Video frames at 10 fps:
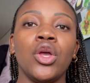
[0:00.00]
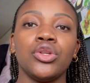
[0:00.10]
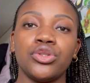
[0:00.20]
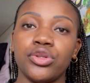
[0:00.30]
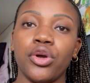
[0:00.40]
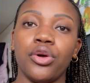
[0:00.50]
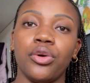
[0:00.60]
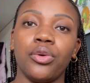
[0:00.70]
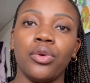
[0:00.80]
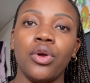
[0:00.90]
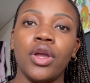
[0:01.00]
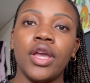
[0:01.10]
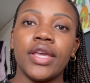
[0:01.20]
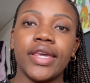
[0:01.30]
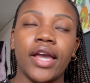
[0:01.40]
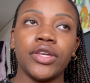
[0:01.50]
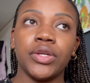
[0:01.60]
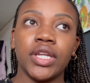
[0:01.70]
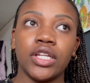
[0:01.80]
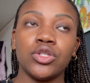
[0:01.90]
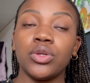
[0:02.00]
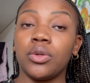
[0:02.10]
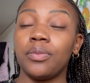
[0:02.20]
So yeah, you need to